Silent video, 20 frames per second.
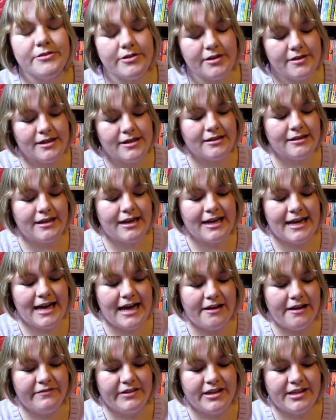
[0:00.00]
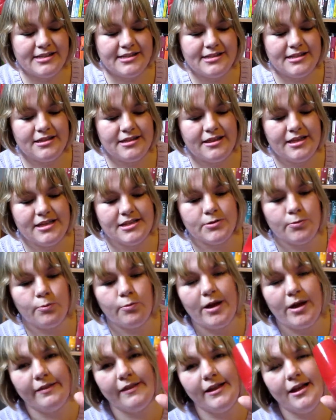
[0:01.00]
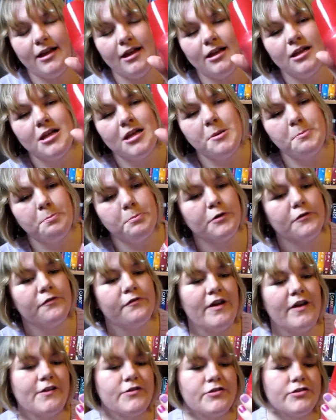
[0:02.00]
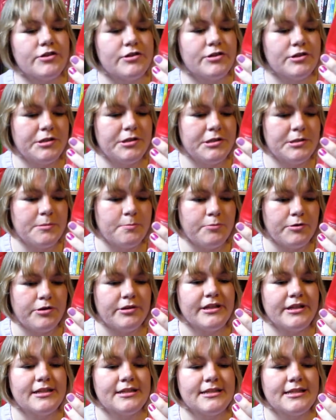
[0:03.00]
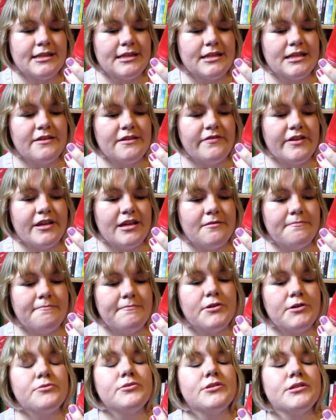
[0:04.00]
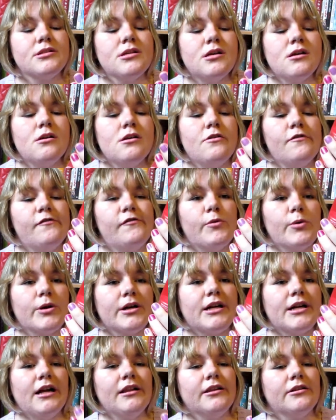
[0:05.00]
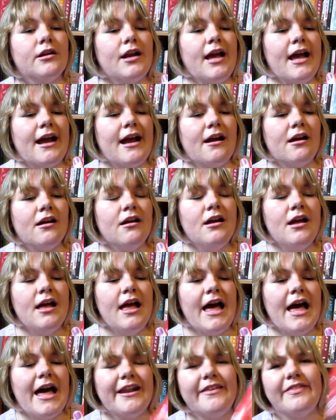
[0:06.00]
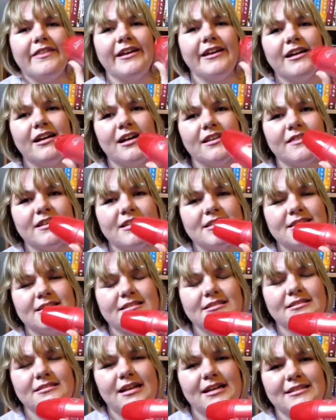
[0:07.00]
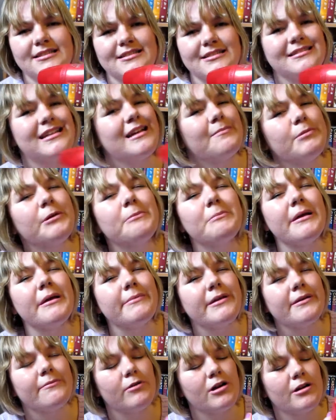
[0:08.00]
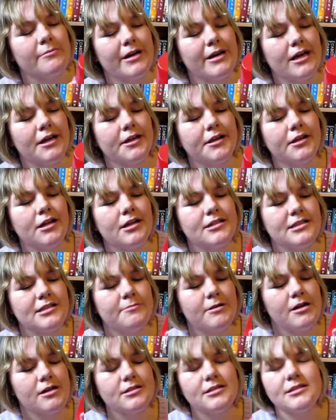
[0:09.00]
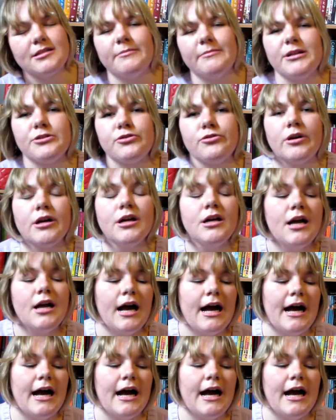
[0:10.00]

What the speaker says: beauty thing that I have is this Wella Professionals Brilliance Leave-In Mousse for colored hair. And I think I got this as a sample, maybe in one of my glossy boxes, I'm not sure.